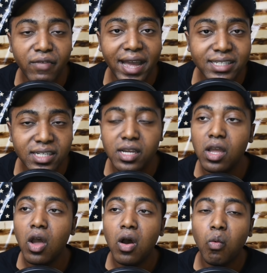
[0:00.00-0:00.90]
the
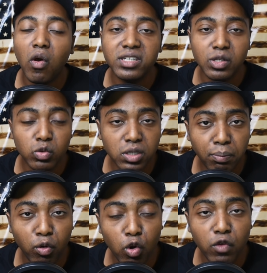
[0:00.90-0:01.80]
vaccine once it was
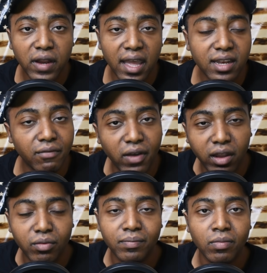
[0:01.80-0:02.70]
approved and
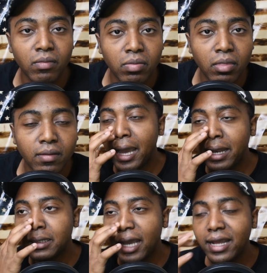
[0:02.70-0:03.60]
developed.
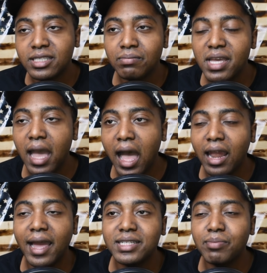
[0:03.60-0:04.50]
That to me
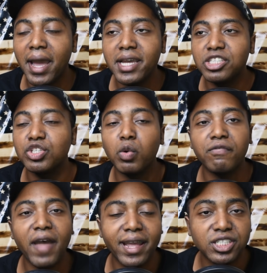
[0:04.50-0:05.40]
highlights my issue
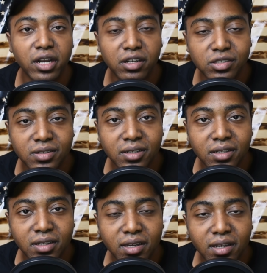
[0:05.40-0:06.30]
with fact checkers,
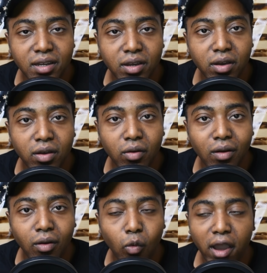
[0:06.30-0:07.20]

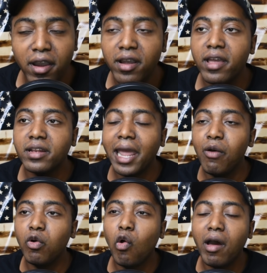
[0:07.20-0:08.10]
where
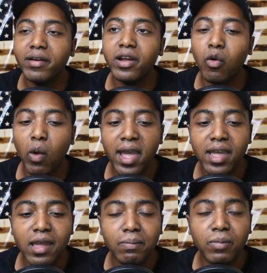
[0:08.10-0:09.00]
they will go out of their
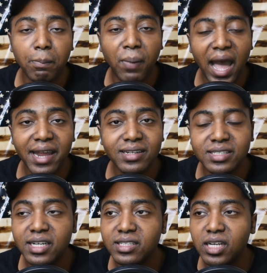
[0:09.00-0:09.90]
way if
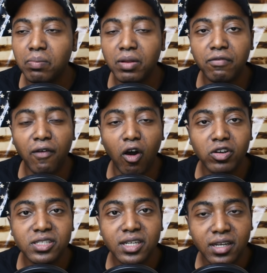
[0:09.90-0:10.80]
Biden says something
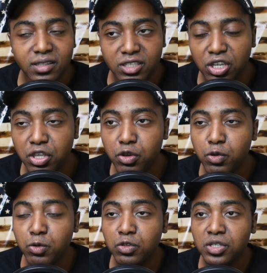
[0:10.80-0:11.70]
false to
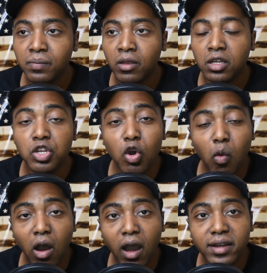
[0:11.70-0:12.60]
use
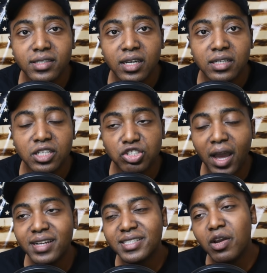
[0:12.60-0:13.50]
nuance to
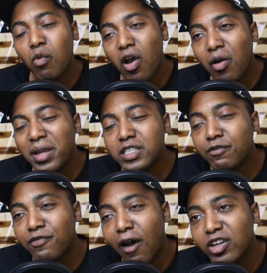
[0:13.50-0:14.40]
try to say, well,
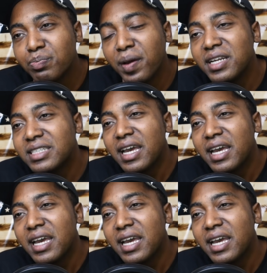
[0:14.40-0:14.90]
it's false, but